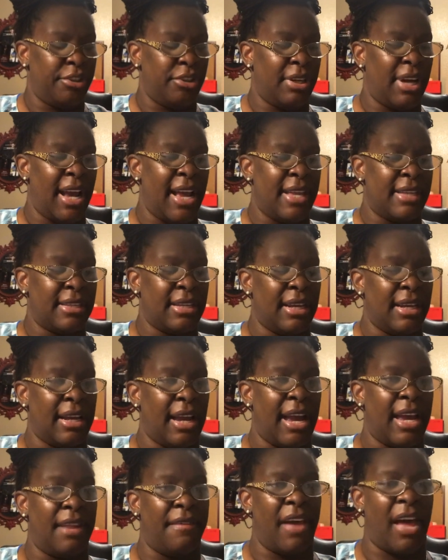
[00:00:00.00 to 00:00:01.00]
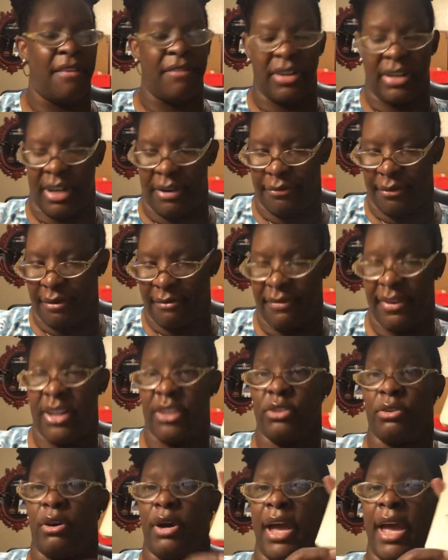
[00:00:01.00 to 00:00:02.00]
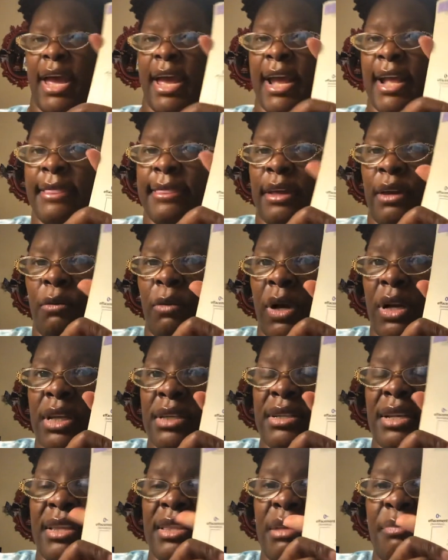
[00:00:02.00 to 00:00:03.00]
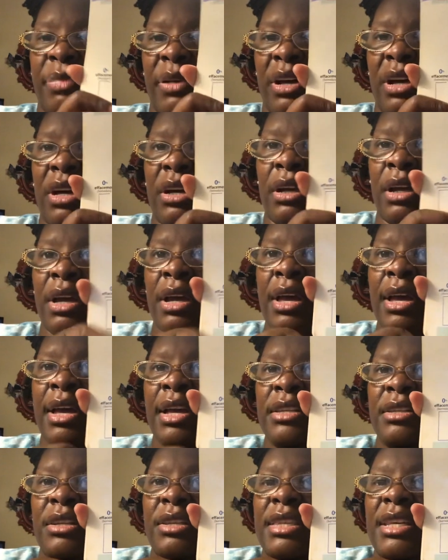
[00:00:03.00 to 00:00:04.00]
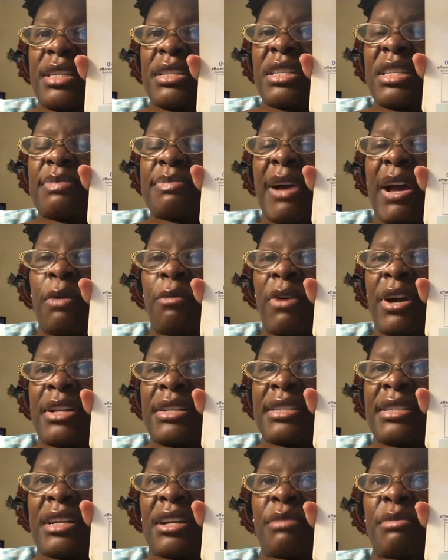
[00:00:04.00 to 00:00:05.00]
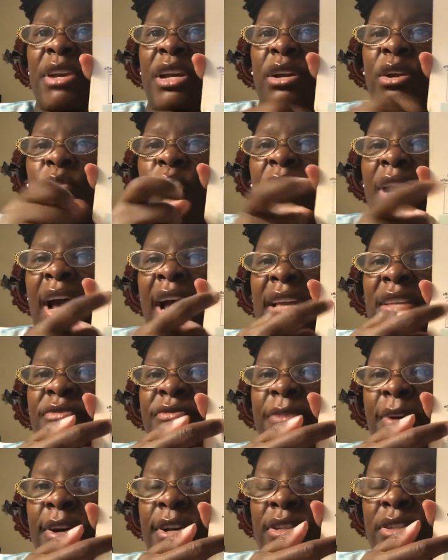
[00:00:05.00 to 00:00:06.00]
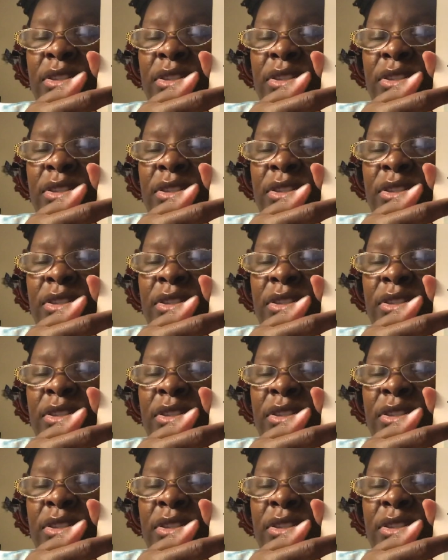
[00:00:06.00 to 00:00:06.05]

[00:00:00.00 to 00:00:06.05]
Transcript: so that you guys can kind of have a different visual aid than what is in the book. So this is my one centimeter. When